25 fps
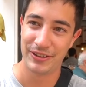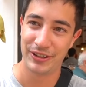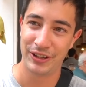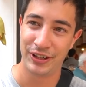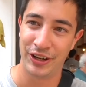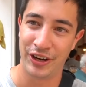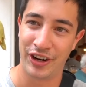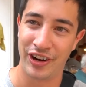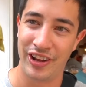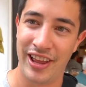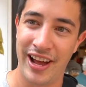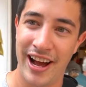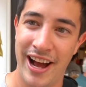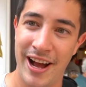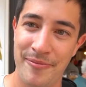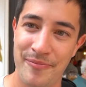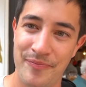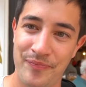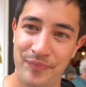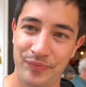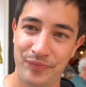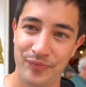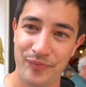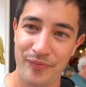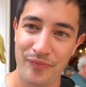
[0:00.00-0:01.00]
Look at that.
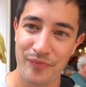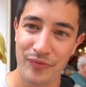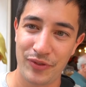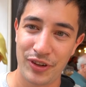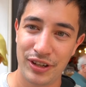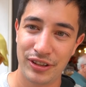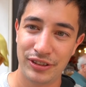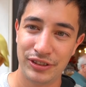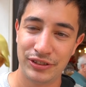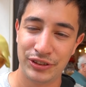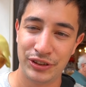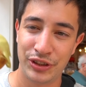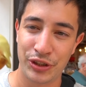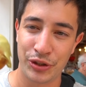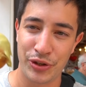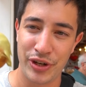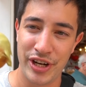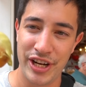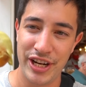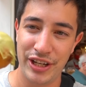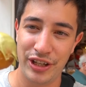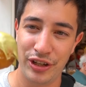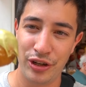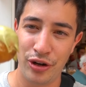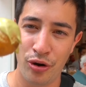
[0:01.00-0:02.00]

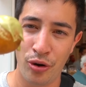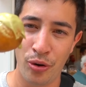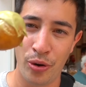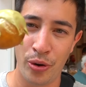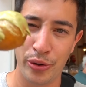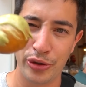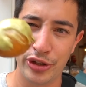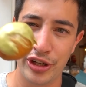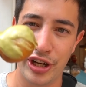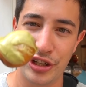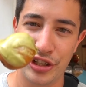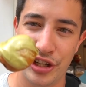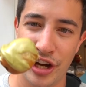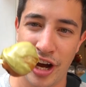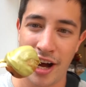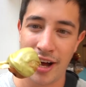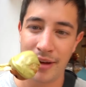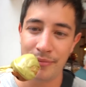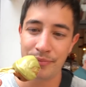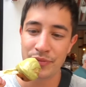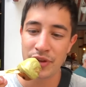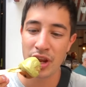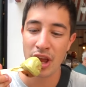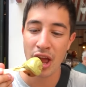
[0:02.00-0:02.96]
Green gold on top.